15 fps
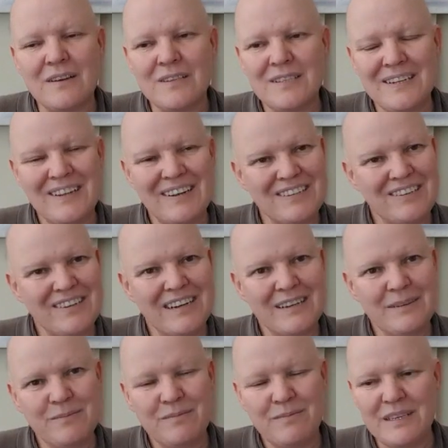Sinatra,
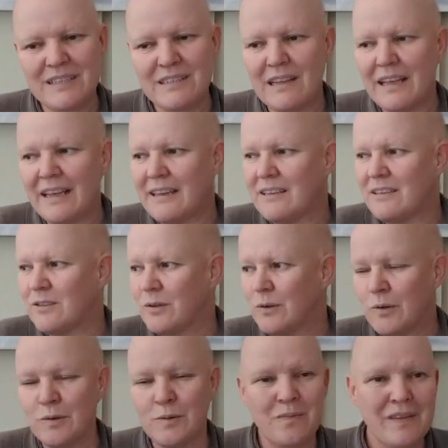his leg is
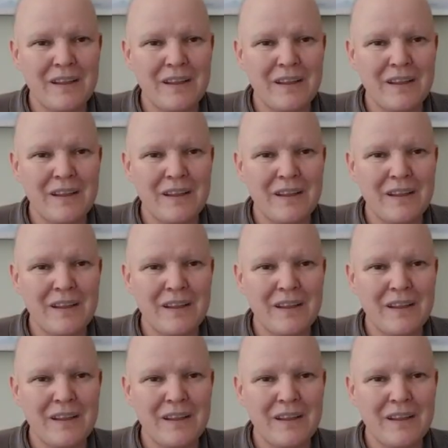sore.